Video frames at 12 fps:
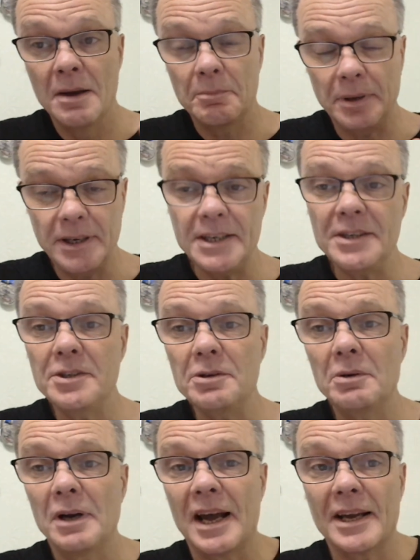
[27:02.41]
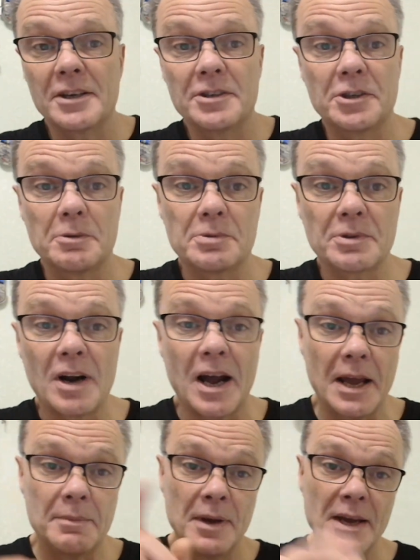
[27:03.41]
Please do like and
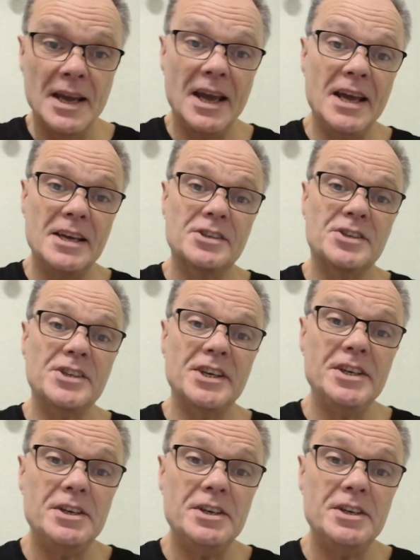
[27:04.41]
subscribe. It's Senior